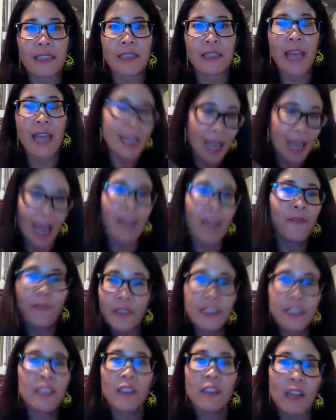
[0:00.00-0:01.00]
And
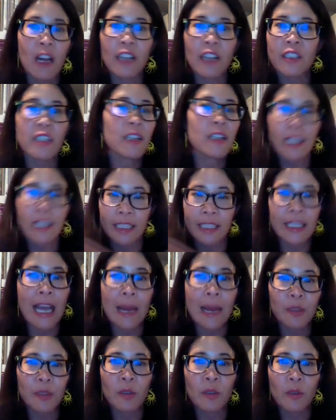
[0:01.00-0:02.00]
physiologically, it's
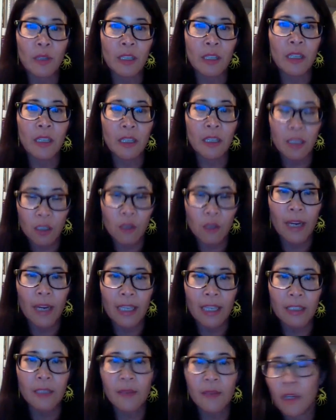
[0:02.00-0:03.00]
absolutely
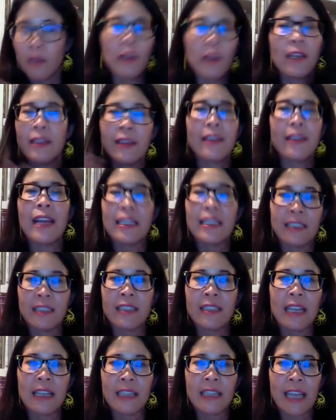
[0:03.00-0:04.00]
correct. Or that's
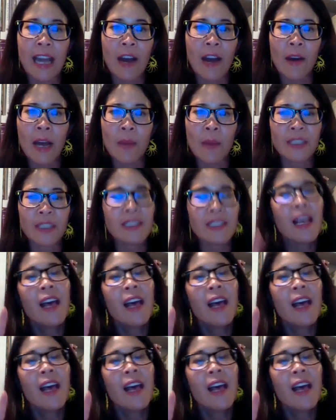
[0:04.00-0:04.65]
exactly how it happens.